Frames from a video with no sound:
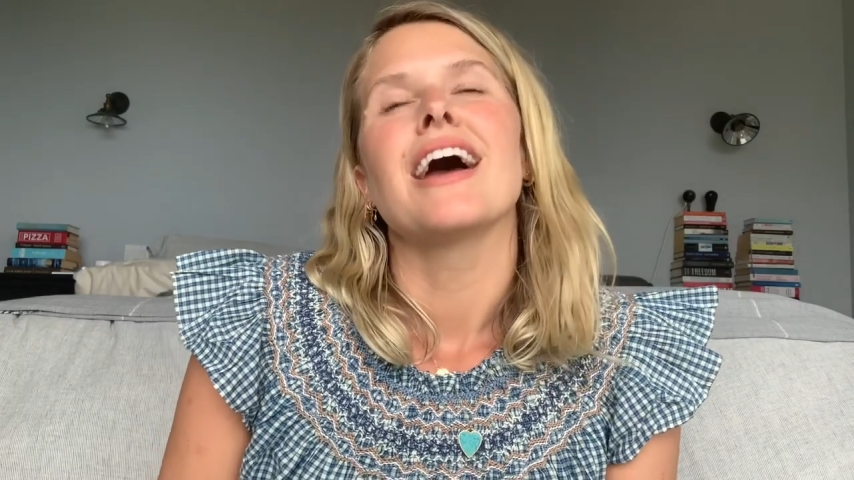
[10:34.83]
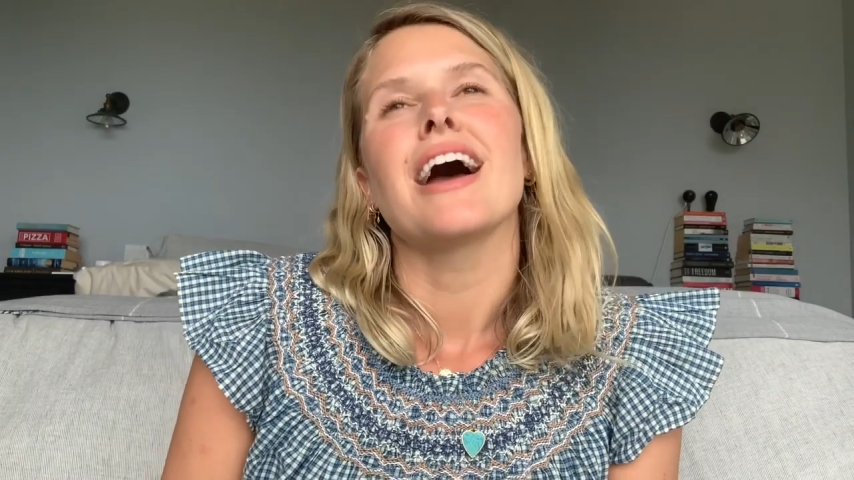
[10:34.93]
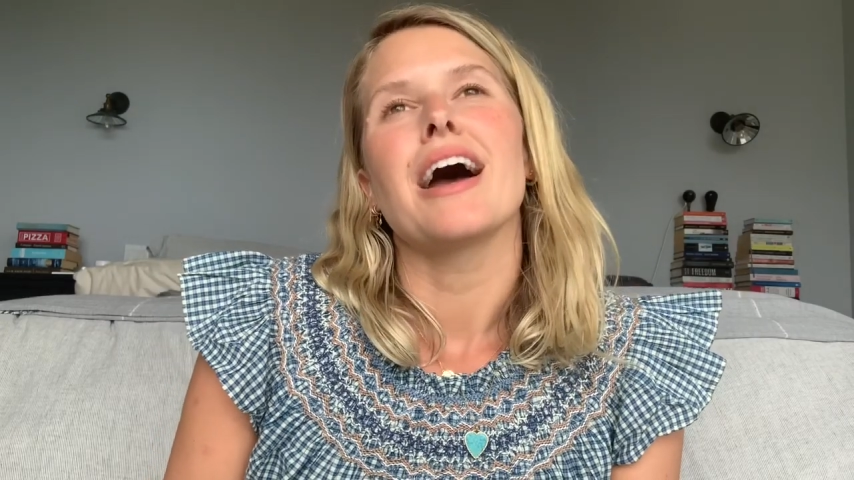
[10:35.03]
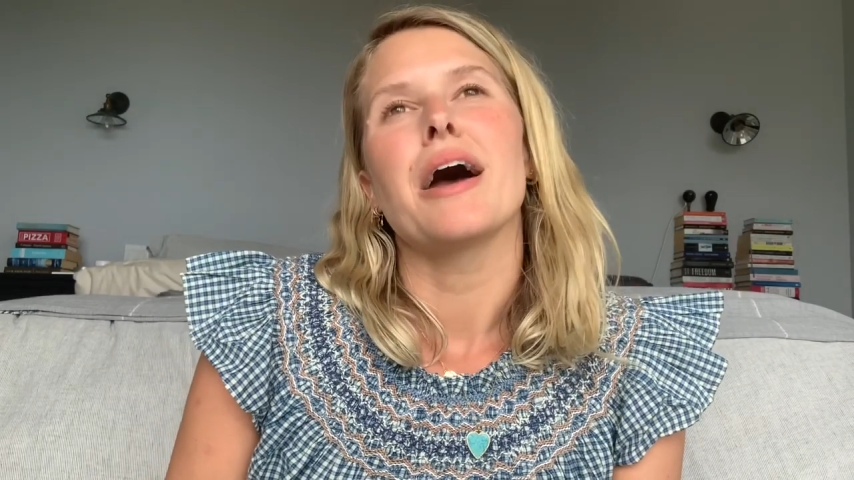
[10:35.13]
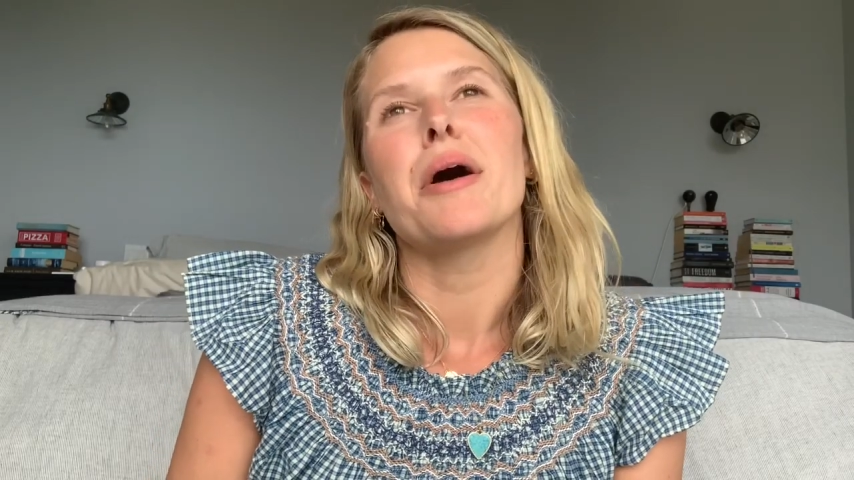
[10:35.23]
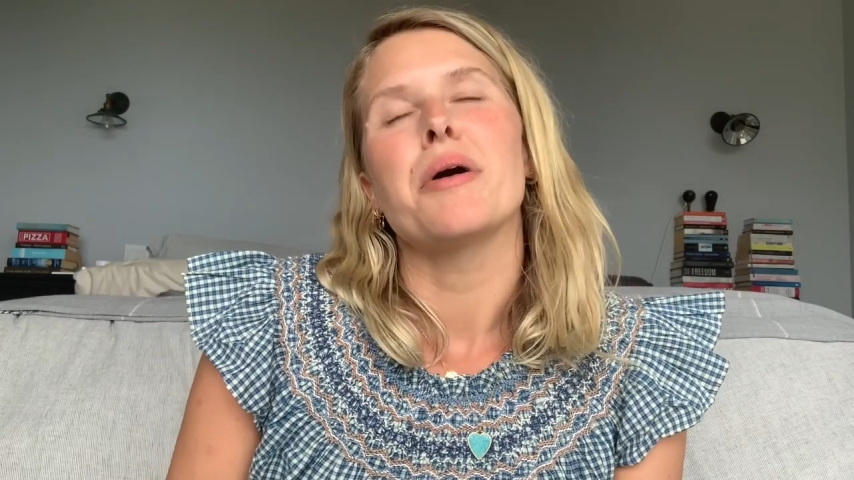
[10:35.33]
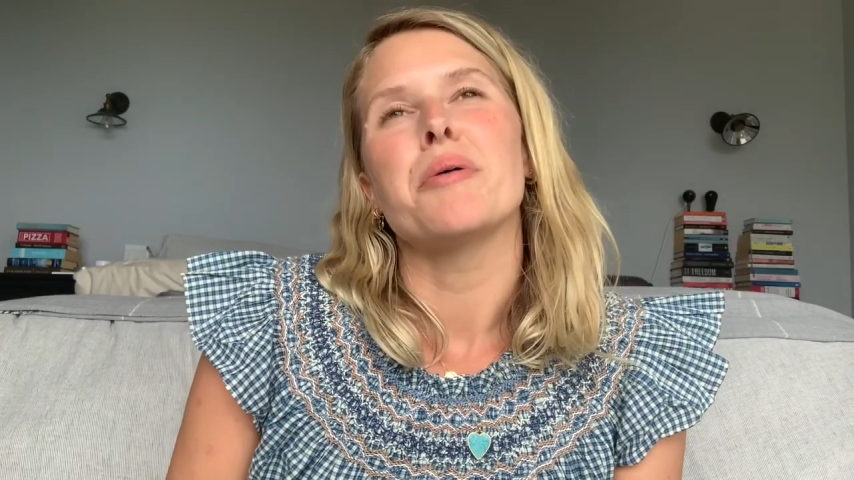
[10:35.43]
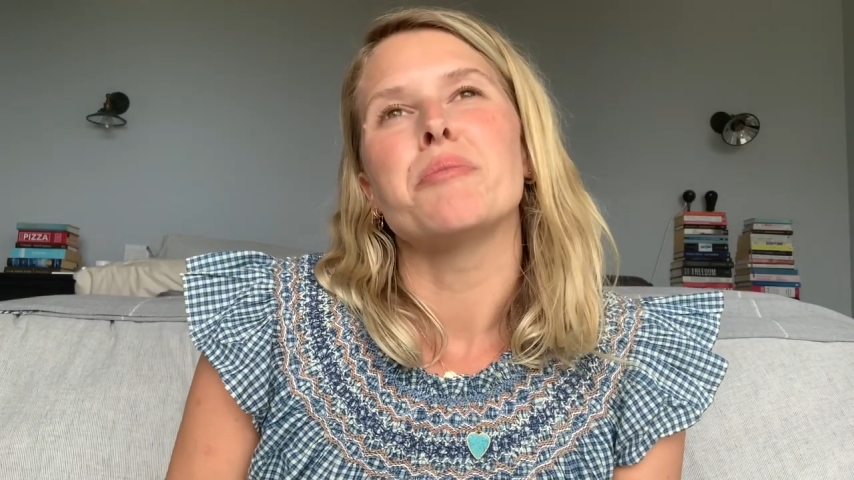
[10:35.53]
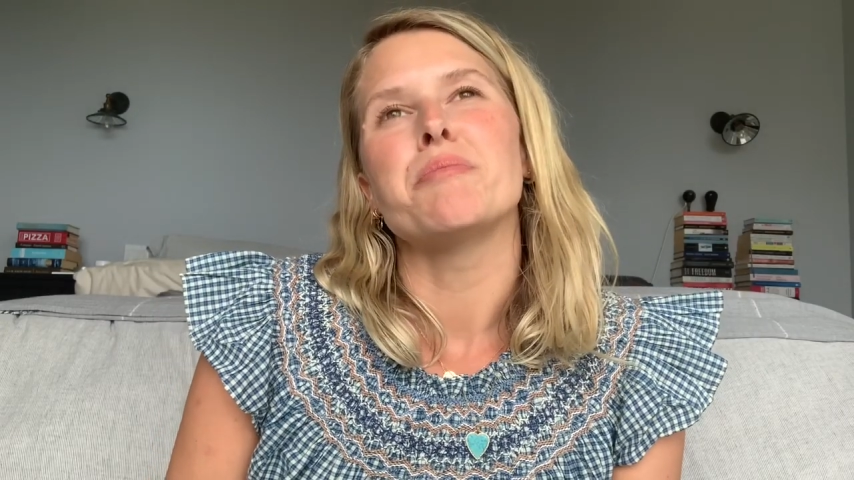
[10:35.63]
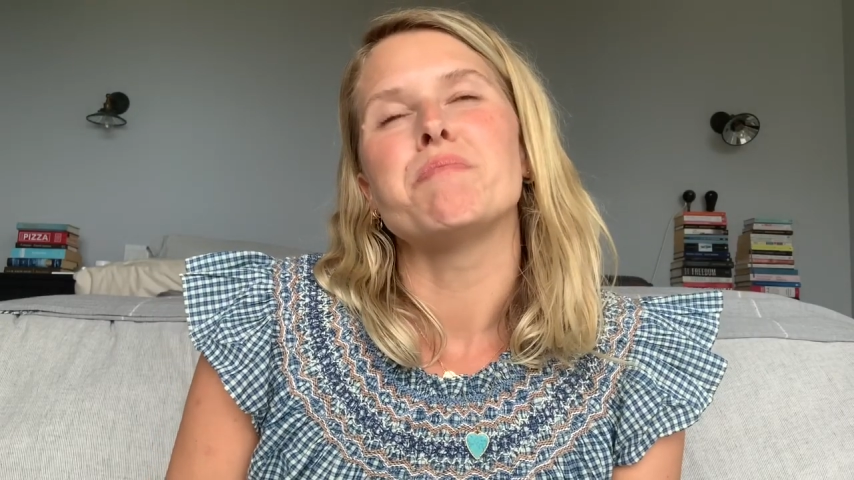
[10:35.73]

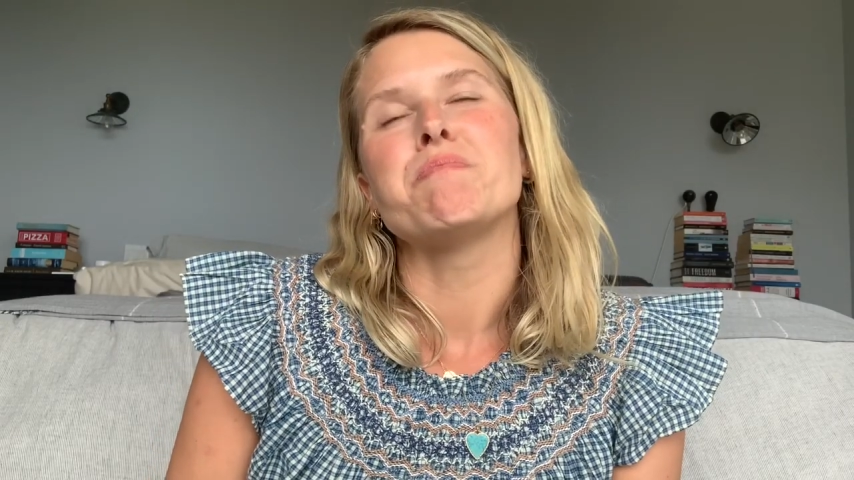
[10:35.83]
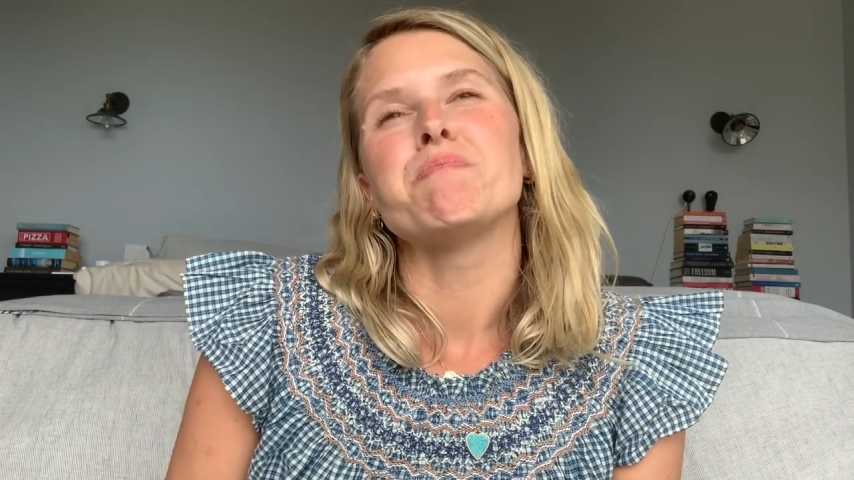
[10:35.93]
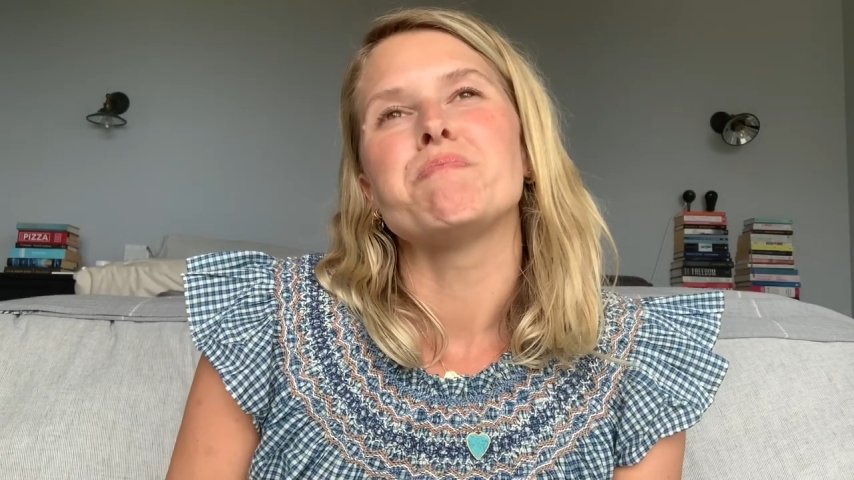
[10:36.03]
um,